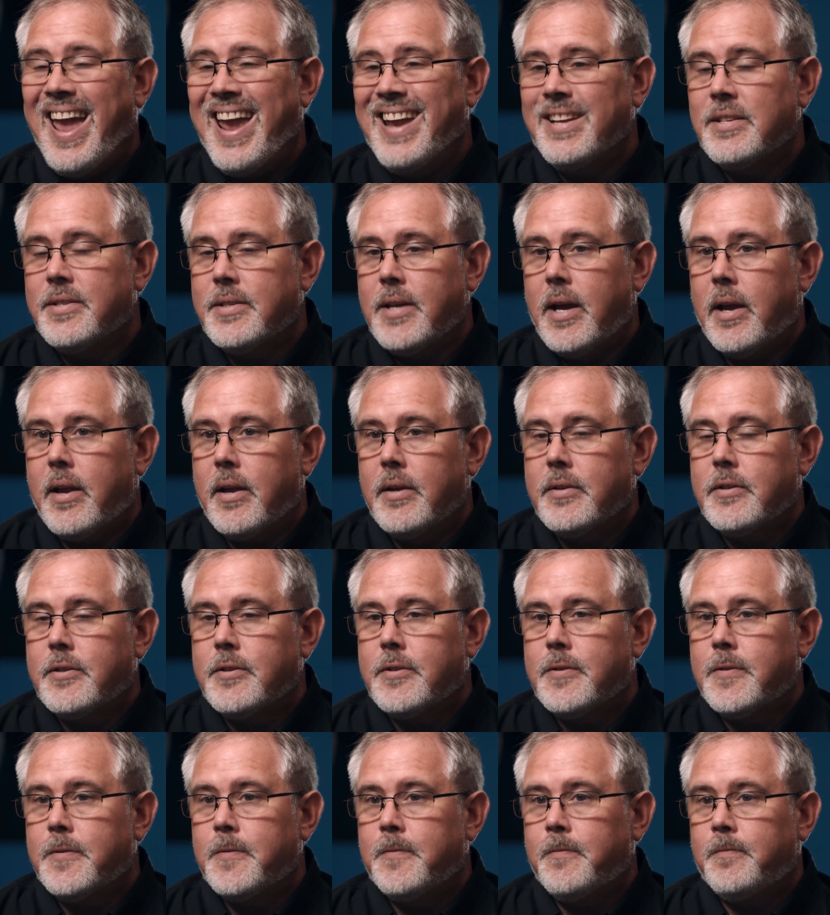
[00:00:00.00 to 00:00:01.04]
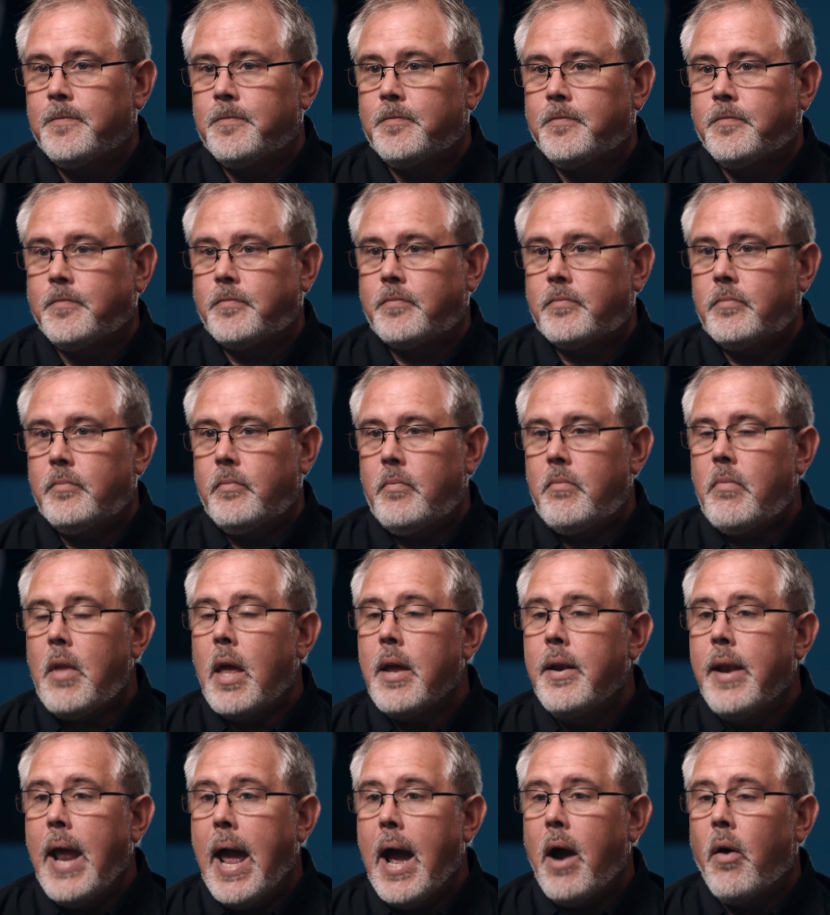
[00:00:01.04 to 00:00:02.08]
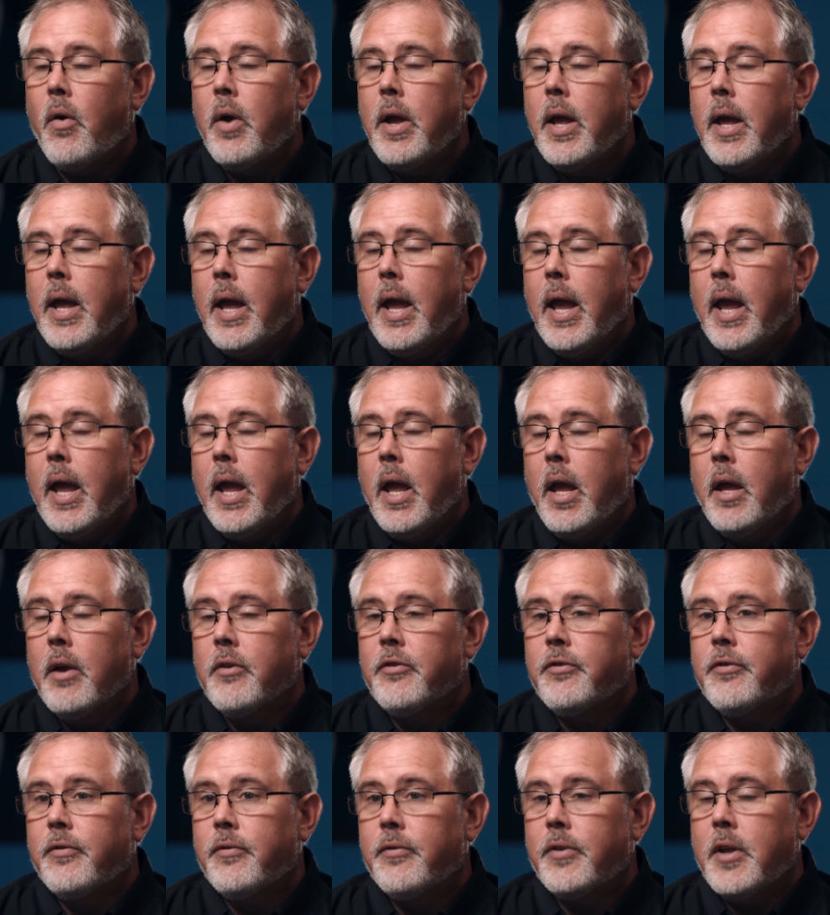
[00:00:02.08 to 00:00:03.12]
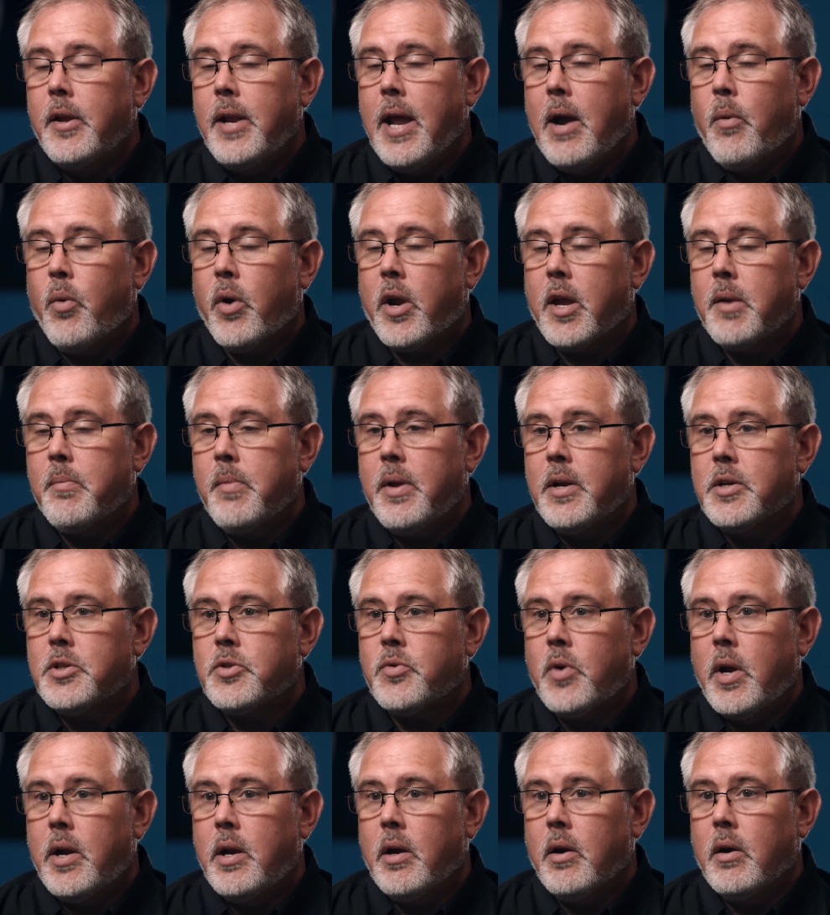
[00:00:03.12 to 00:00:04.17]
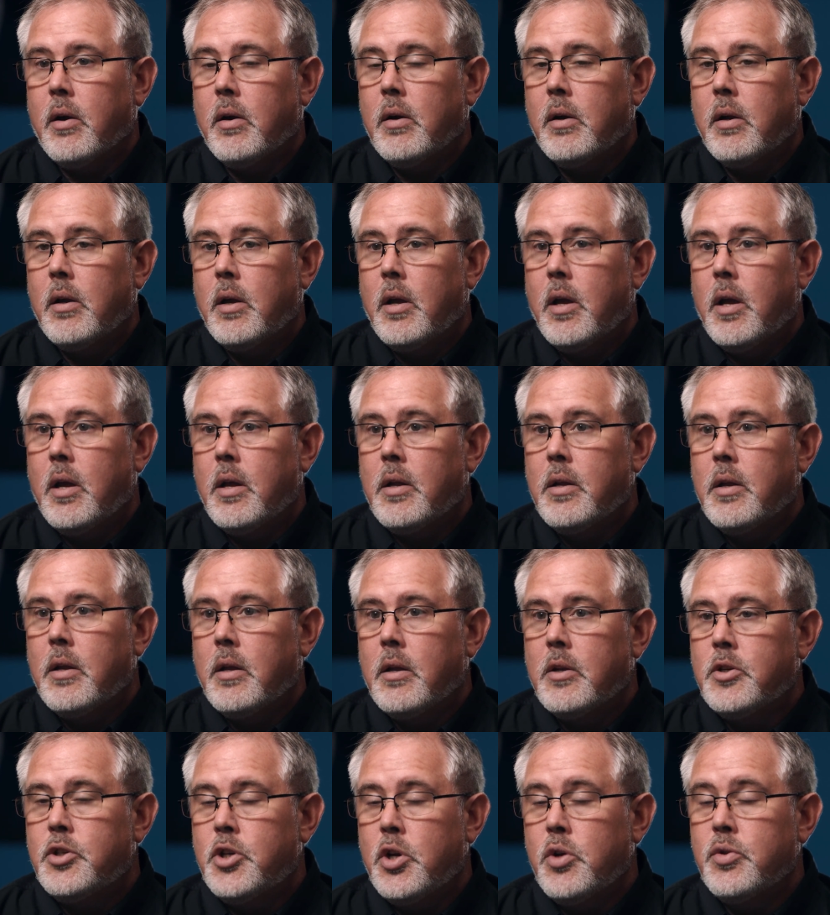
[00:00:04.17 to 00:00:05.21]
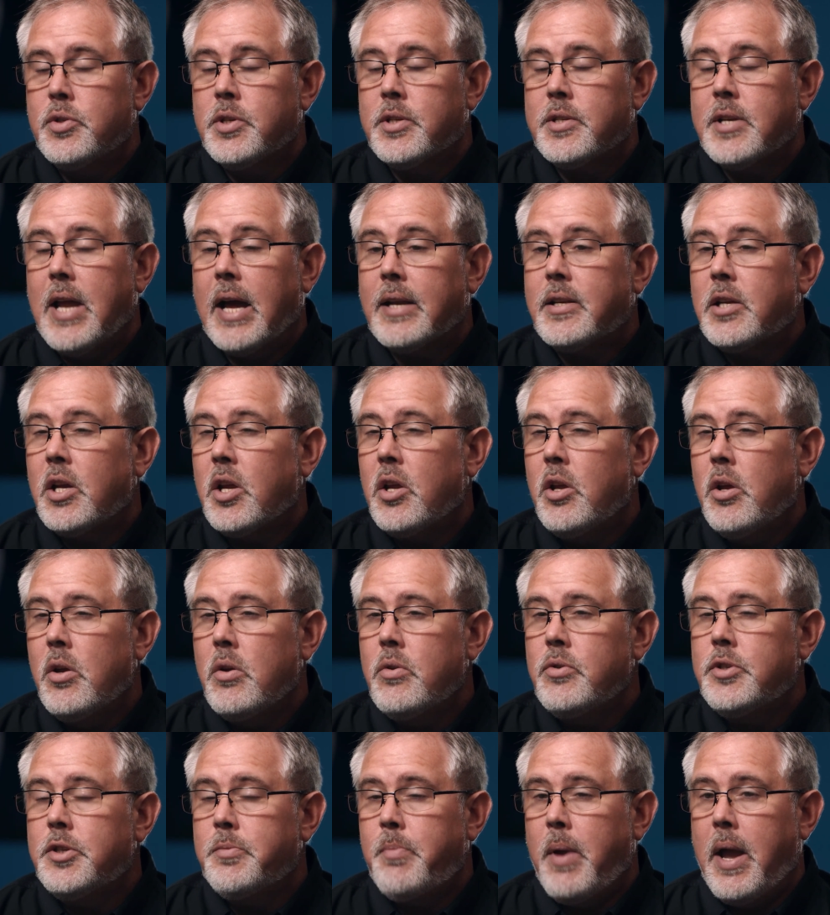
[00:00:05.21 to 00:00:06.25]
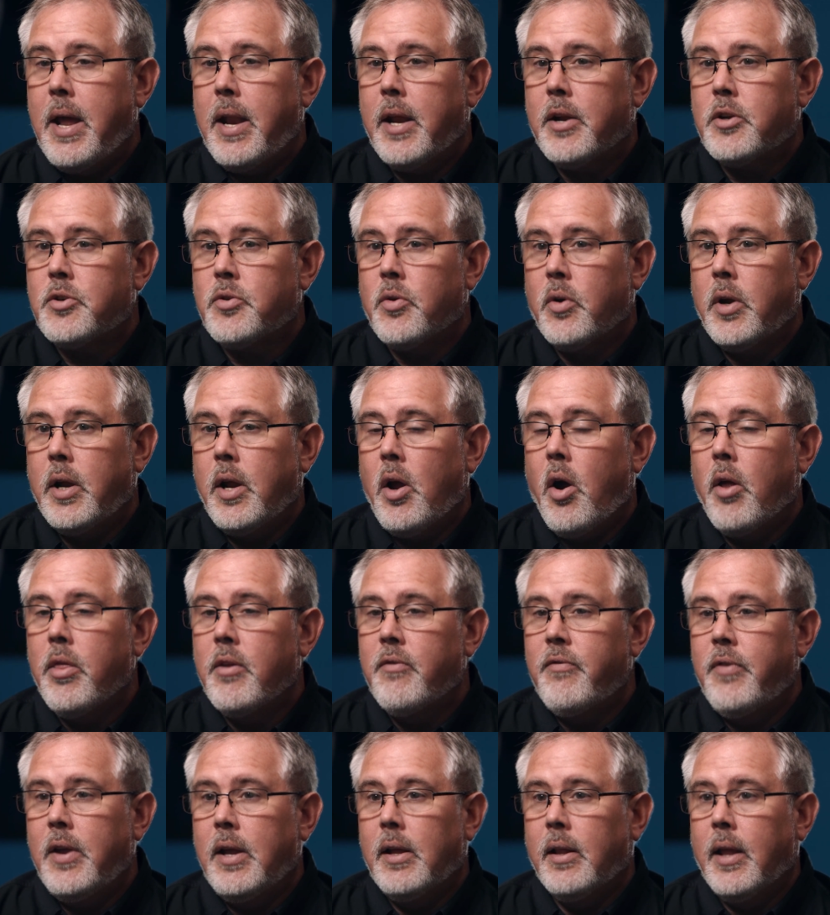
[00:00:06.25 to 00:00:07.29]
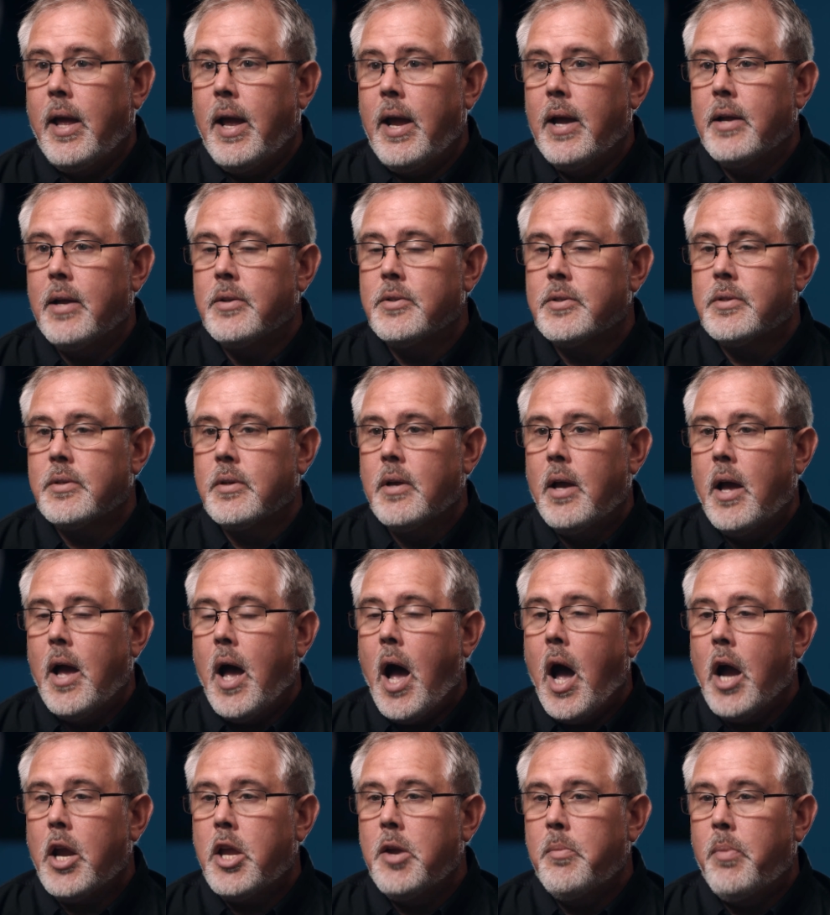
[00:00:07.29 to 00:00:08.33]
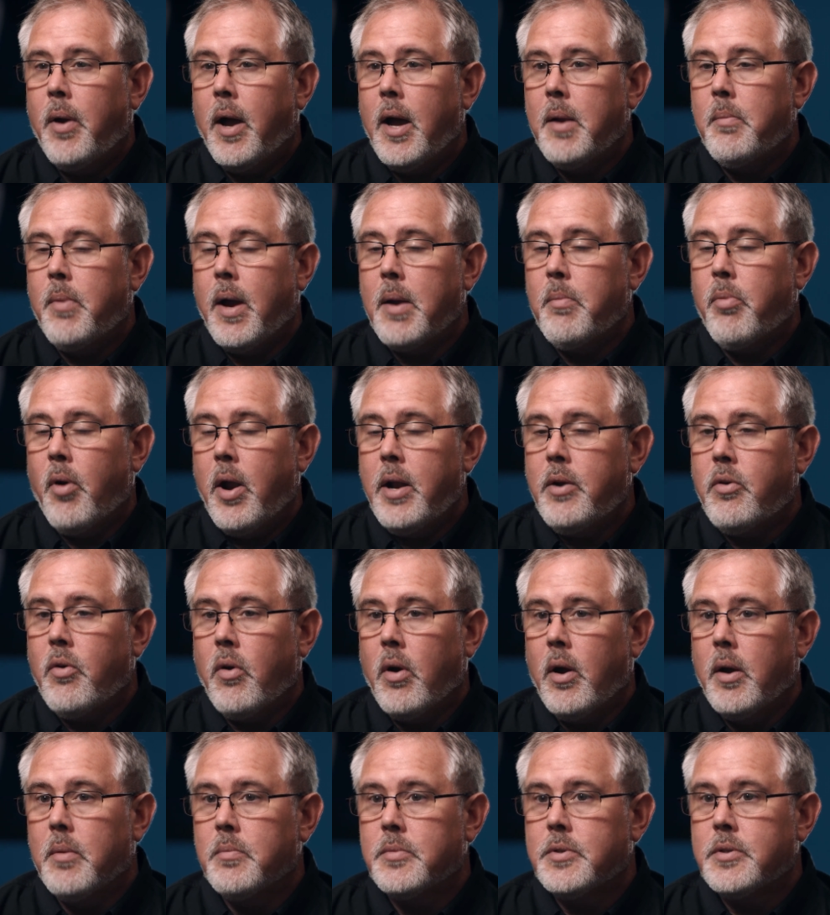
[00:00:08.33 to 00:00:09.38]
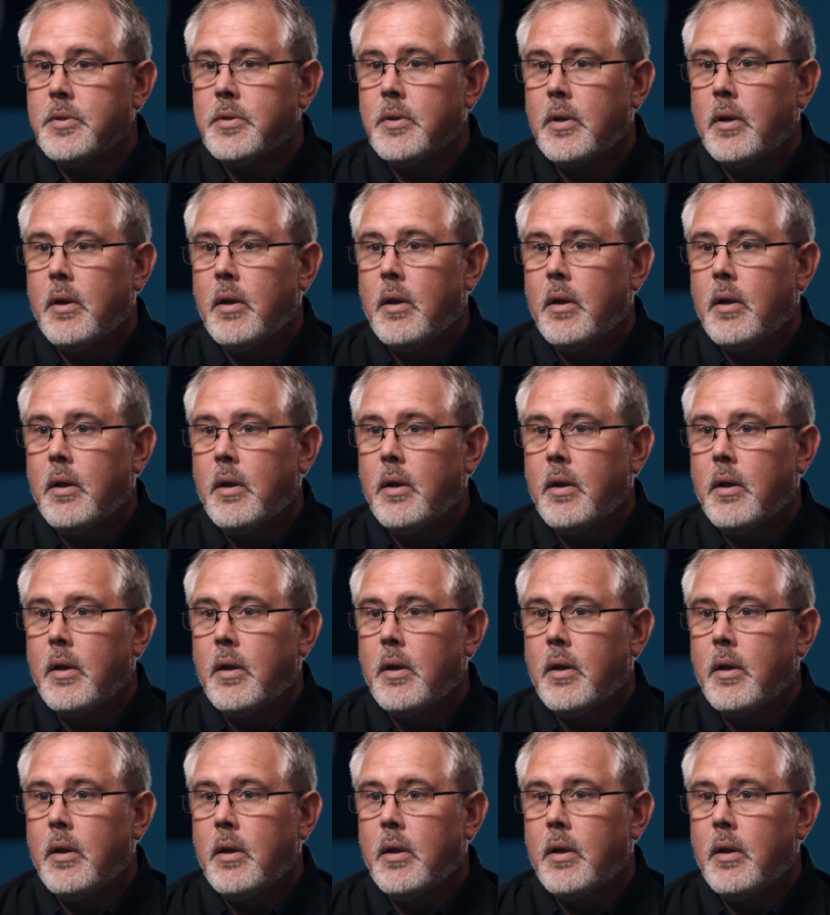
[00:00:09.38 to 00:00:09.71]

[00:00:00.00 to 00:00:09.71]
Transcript: 8 seconds. Now, if the network administrator chooses not to use spanning tree on the VLANs occupied by breadcrumbs,